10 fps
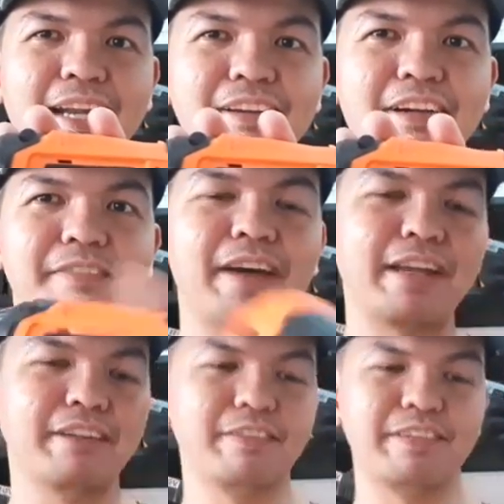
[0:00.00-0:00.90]
There you go.
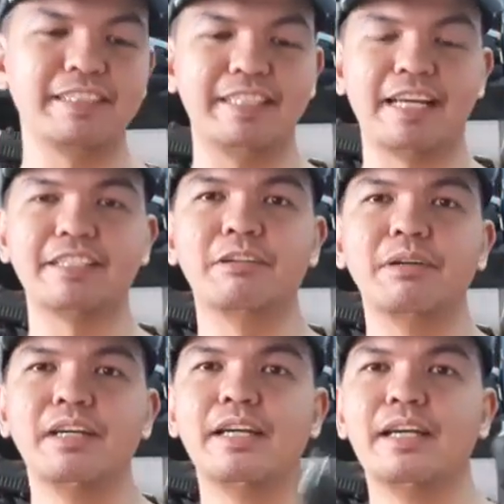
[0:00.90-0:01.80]
I don't know if you can see that.
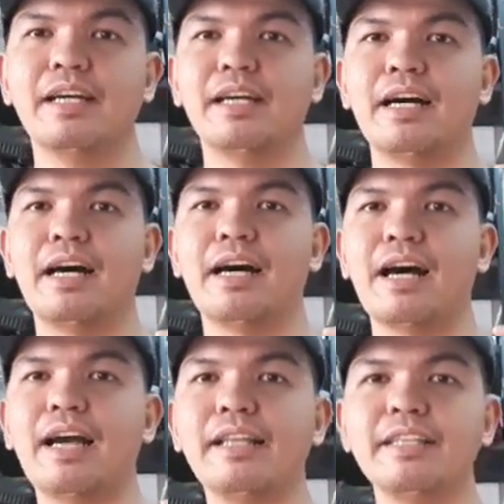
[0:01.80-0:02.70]
So I